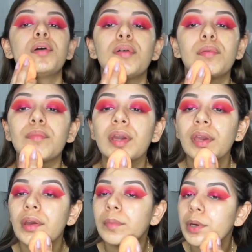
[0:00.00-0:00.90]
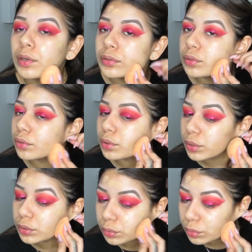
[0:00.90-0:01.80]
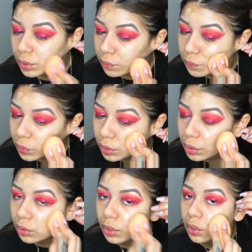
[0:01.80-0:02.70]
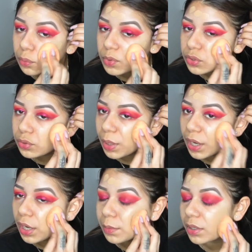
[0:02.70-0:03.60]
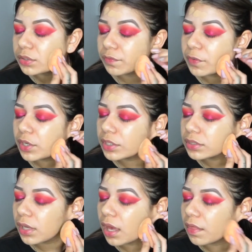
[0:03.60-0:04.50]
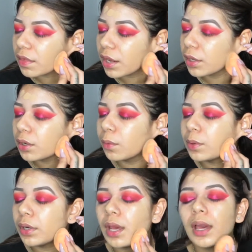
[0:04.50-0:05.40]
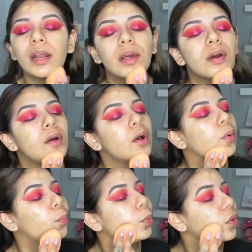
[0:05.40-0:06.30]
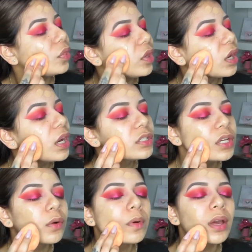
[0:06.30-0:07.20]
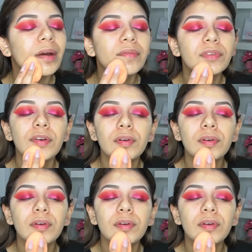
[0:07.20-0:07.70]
my eyebrows, so there is no need for that. I always do my eyebrows first, and then I go ahead with the eyeshadow after.